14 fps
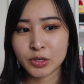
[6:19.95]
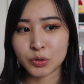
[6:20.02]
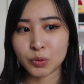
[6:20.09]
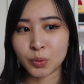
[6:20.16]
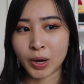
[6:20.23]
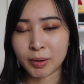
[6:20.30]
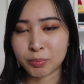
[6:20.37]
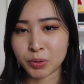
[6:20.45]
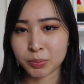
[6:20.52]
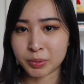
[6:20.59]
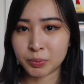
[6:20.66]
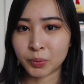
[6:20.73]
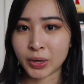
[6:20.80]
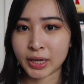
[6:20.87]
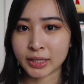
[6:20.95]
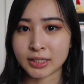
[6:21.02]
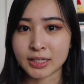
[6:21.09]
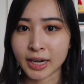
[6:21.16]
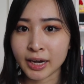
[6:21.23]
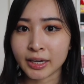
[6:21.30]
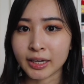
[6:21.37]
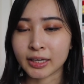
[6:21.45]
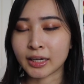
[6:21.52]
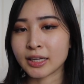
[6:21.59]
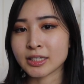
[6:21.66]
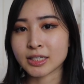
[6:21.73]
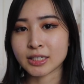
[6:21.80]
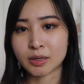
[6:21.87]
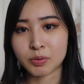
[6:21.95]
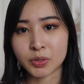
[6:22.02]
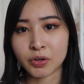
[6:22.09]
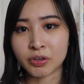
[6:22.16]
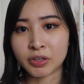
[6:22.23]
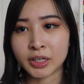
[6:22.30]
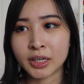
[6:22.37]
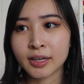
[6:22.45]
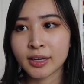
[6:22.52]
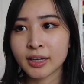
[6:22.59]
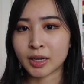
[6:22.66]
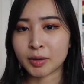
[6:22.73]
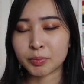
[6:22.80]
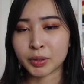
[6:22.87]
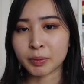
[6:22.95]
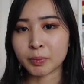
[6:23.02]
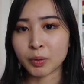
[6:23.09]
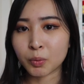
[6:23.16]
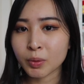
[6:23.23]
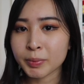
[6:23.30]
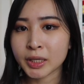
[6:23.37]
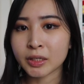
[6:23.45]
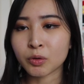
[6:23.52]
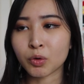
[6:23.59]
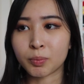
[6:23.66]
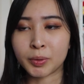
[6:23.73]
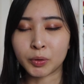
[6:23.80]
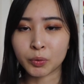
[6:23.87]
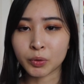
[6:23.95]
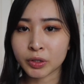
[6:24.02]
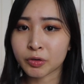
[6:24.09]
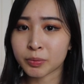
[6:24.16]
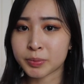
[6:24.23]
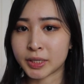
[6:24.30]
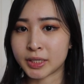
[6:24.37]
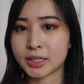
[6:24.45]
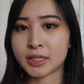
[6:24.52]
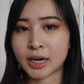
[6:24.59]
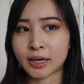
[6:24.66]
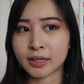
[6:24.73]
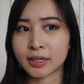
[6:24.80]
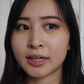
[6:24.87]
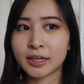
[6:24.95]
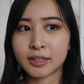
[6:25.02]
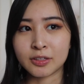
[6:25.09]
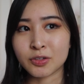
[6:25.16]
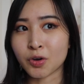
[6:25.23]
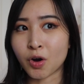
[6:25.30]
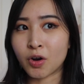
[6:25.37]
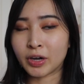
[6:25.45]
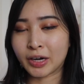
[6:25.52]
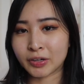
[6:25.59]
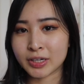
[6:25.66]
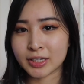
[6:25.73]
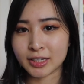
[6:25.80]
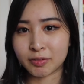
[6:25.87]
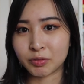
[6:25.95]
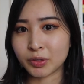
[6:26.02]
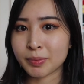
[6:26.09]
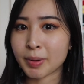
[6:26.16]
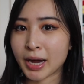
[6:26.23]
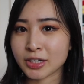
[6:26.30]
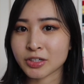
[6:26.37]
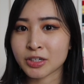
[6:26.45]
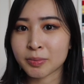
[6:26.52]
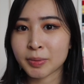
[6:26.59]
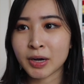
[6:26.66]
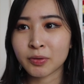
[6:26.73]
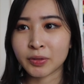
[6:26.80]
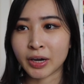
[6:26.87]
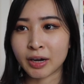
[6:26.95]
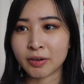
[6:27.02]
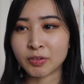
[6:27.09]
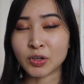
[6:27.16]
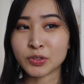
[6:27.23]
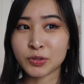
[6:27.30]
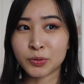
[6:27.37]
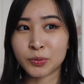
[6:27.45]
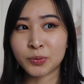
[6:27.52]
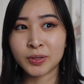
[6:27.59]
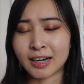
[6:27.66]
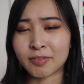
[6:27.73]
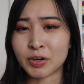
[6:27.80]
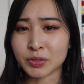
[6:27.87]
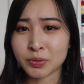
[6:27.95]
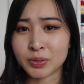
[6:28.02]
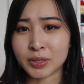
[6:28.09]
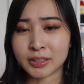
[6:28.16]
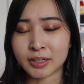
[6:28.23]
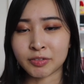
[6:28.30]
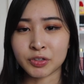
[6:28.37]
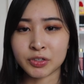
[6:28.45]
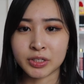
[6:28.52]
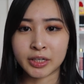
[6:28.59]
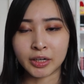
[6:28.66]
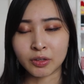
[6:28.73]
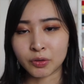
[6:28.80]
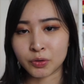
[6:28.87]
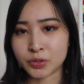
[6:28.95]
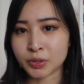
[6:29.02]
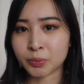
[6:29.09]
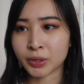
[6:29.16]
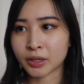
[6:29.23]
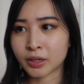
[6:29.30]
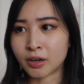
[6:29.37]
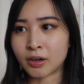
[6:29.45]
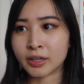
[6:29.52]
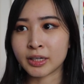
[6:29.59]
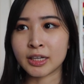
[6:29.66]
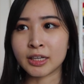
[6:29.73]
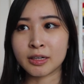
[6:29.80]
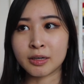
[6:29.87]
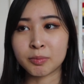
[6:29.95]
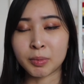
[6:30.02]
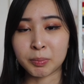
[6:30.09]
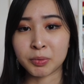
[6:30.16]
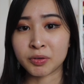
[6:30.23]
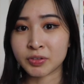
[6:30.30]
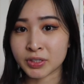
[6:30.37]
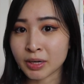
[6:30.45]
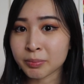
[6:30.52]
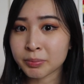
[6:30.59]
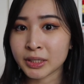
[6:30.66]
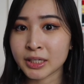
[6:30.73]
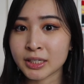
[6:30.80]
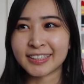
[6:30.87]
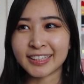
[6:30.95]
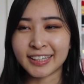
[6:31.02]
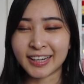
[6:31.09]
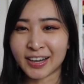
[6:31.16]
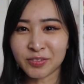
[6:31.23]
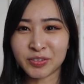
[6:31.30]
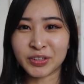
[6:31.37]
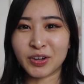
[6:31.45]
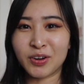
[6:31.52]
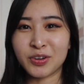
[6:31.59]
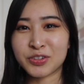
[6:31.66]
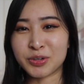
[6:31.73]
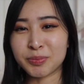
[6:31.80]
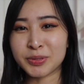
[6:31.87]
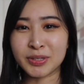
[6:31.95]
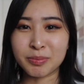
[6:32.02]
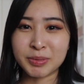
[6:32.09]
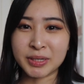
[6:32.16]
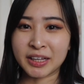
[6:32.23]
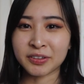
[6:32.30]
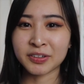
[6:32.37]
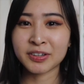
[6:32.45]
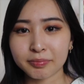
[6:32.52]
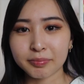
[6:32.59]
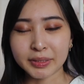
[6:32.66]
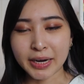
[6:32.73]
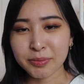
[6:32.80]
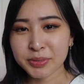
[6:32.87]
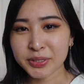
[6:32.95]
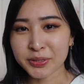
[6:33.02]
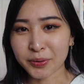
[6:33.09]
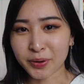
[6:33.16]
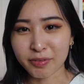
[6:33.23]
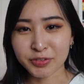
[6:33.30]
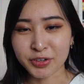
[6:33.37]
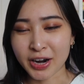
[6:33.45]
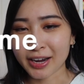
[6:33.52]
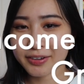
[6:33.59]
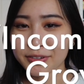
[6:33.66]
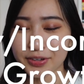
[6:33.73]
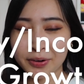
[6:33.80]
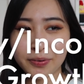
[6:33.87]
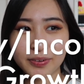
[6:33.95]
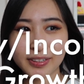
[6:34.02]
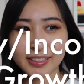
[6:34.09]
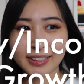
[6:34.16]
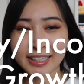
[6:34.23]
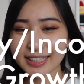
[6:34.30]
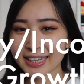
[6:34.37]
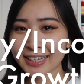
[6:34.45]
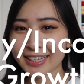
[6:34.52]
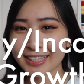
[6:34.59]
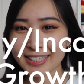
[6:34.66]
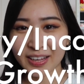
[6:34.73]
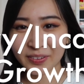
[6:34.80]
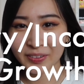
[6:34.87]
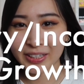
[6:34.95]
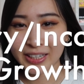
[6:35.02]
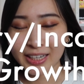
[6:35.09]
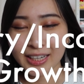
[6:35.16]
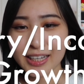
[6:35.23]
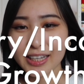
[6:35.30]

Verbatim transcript: to help more people get into tech and get into cybersecurity and bring more women or minority groups into tech. These are all areas I'm really passionate about that I've also that I've also done diversity and inclusion work on in my previous companies. It kind of like all jumbles up together, but now I'm just going off track. So next thing is salary.